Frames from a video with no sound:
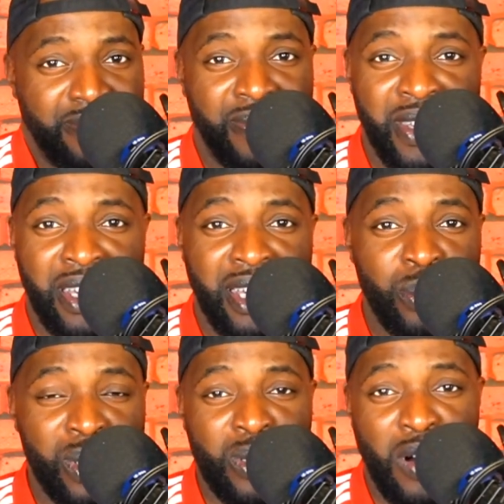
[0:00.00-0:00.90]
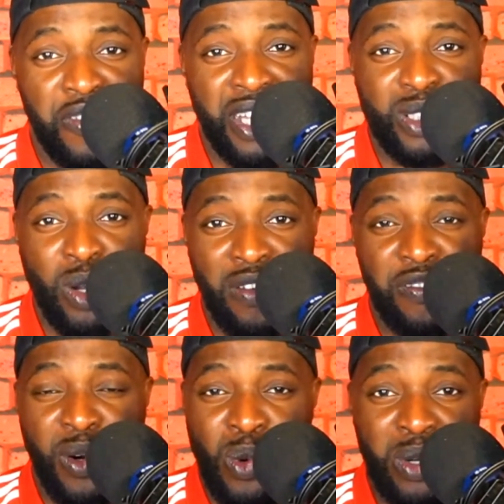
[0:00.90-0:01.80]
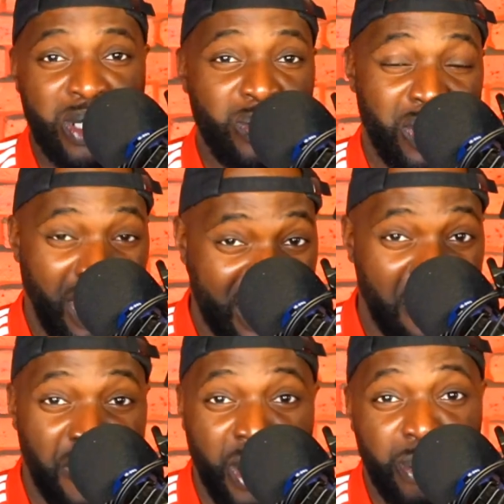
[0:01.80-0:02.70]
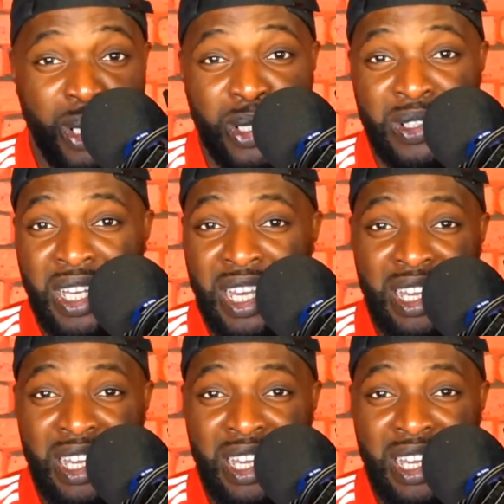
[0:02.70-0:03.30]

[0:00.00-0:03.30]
yeah, he was confident going forward, was asking for the ball